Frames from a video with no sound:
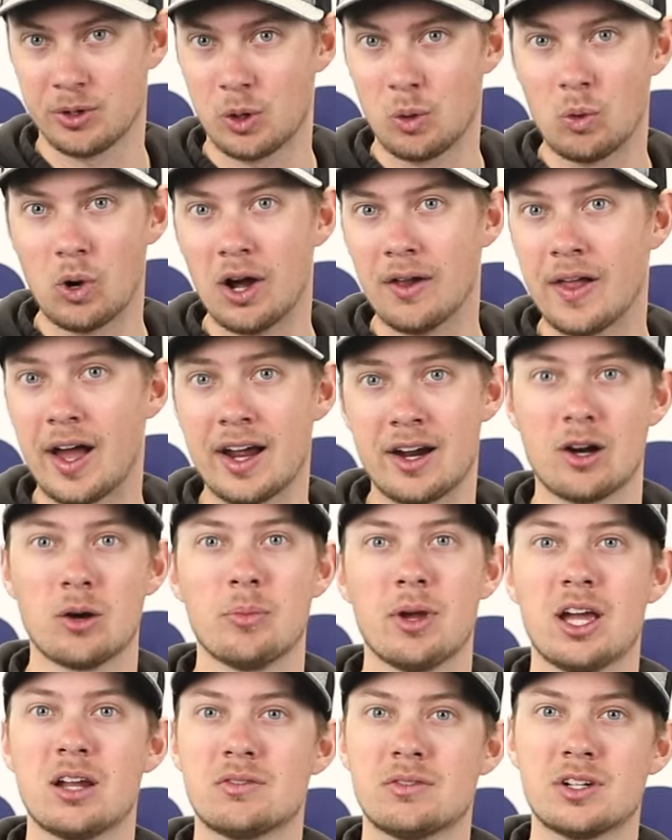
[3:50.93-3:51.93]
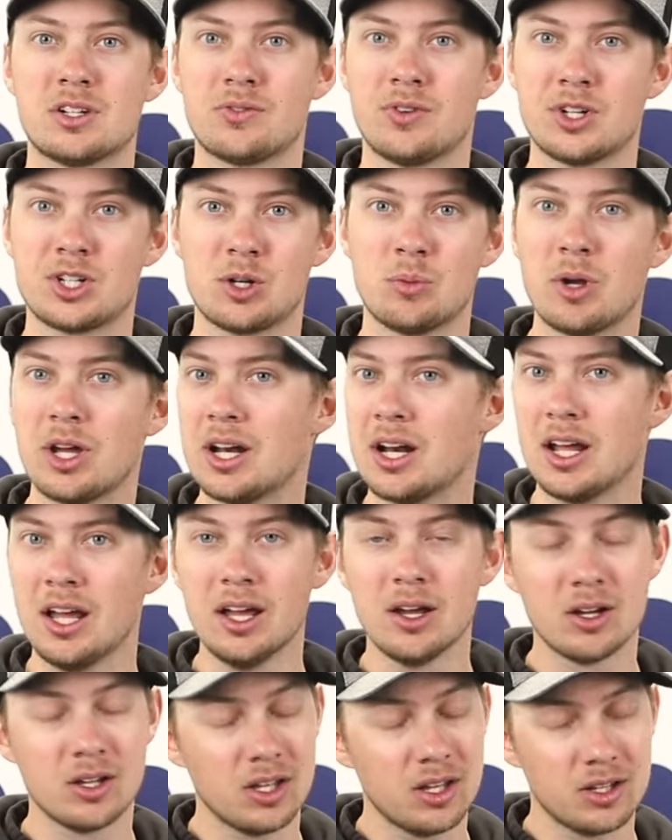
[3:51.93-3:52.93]
you're a walleye or a panfish fisherman,
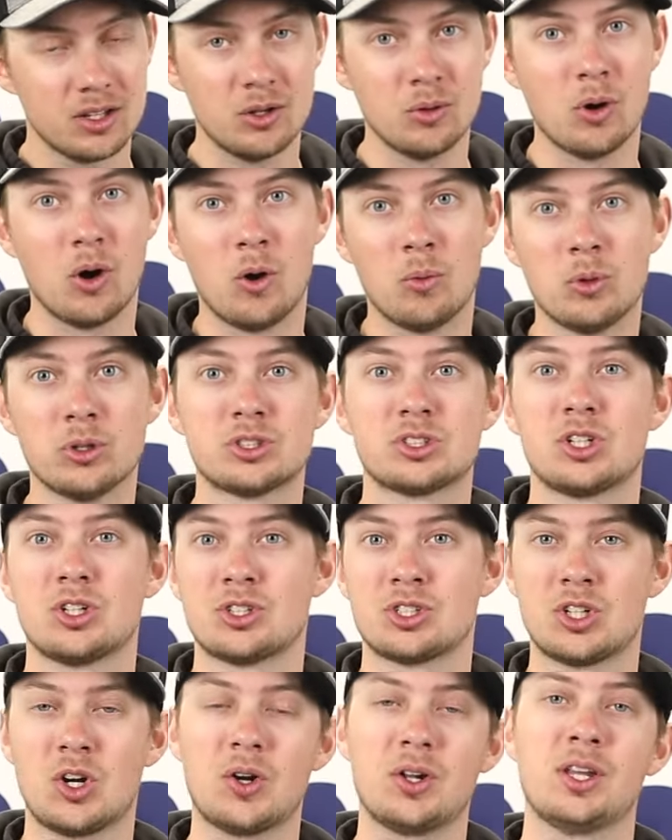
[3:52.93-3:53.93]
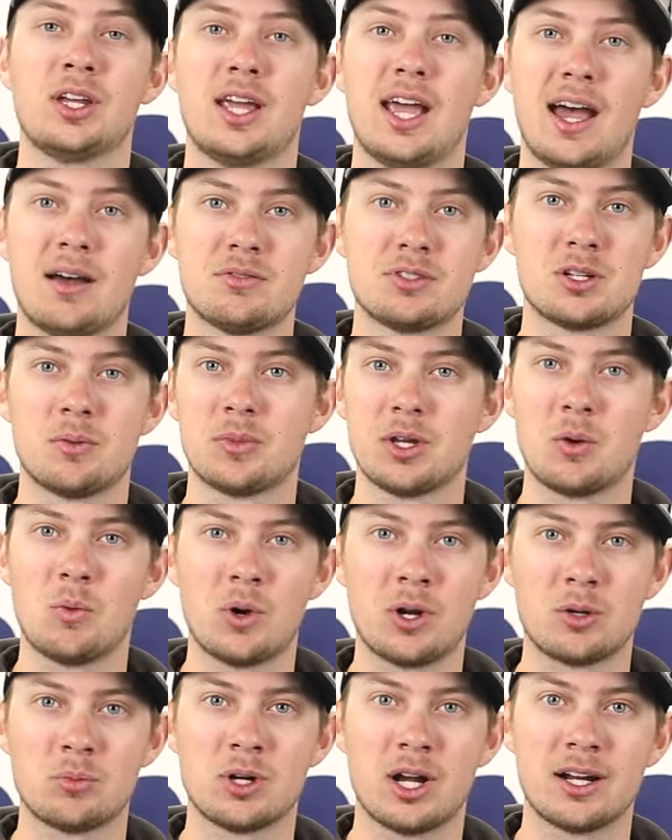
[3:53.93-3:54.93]
you almost certainly have something
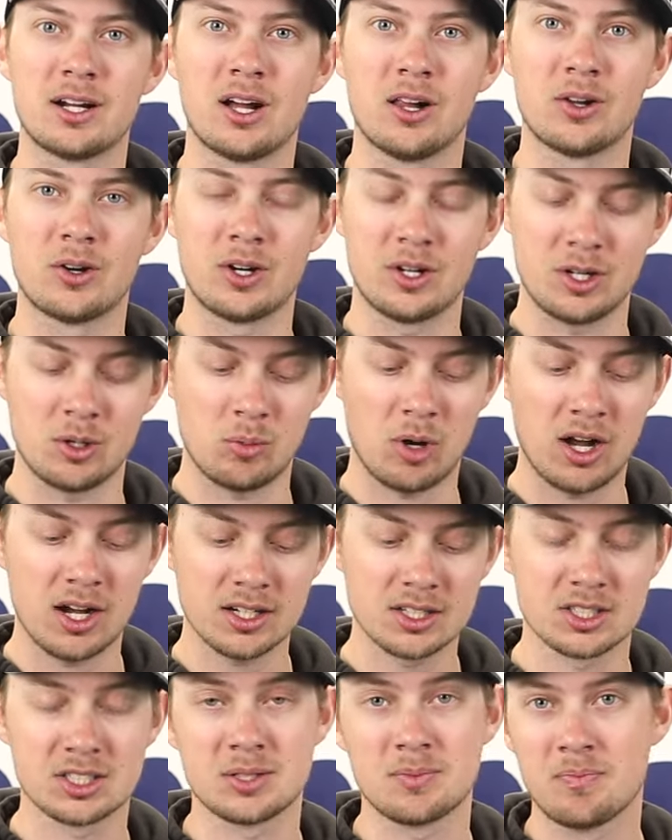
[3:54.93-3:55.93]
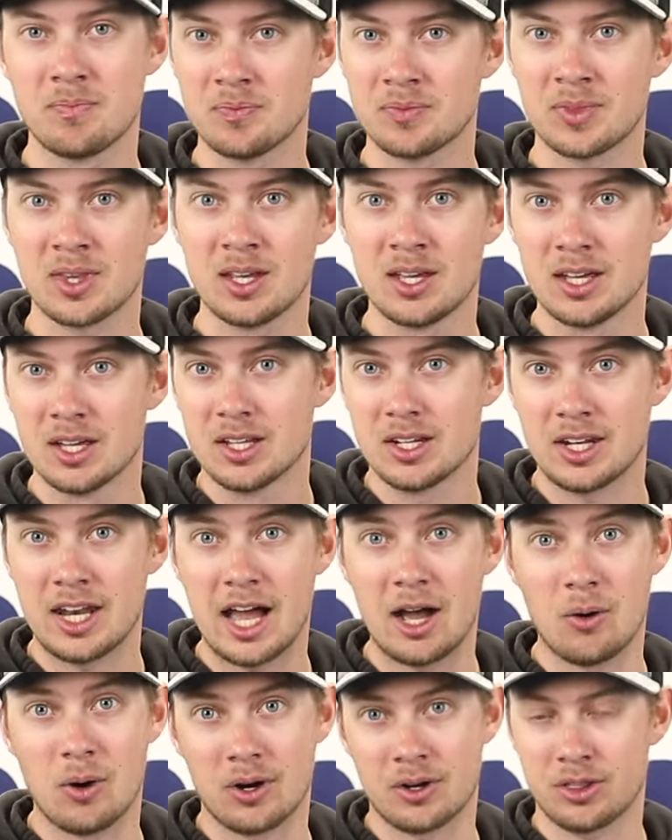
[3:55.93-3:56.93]
Wonder Bread colored in your box.
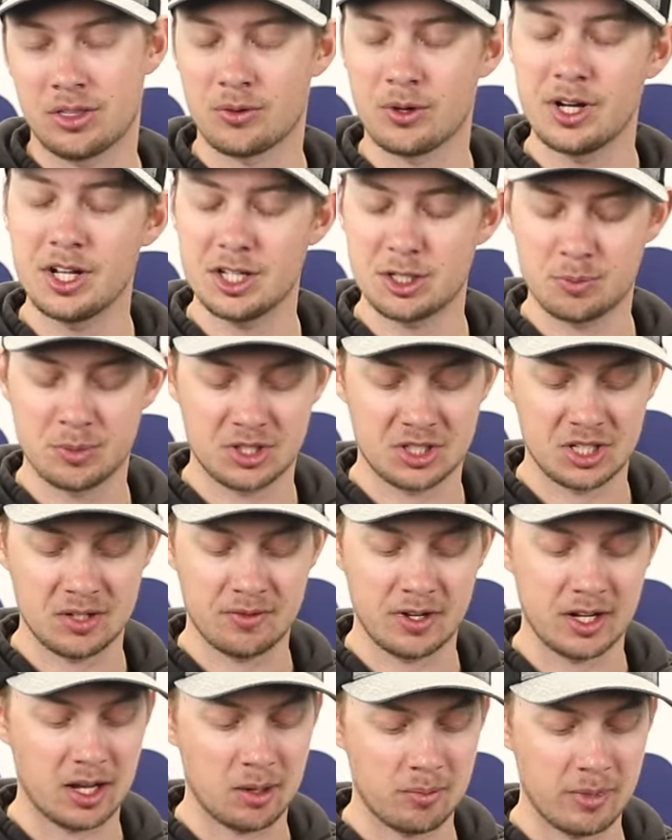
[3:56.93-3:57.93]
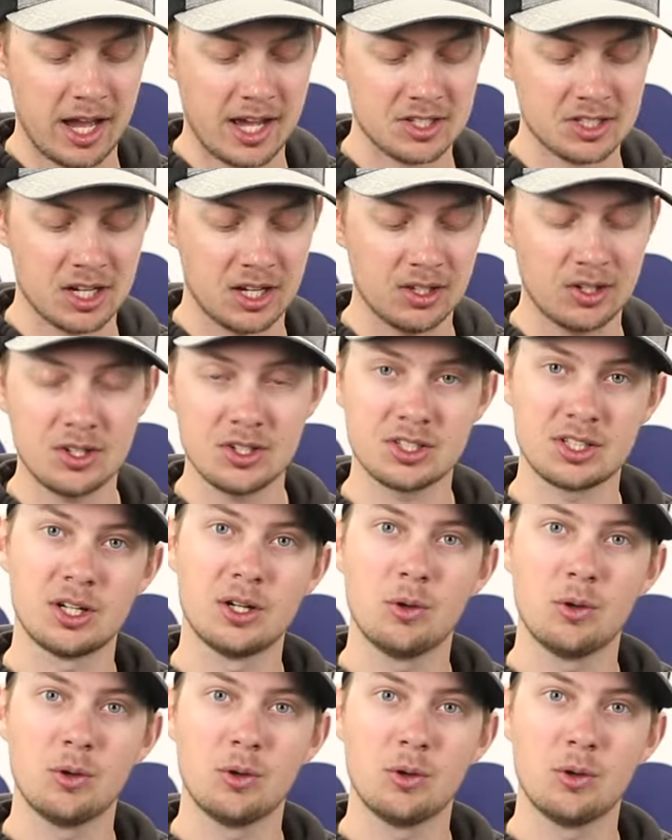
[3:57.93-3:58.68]
Now our 3 specific bass colors,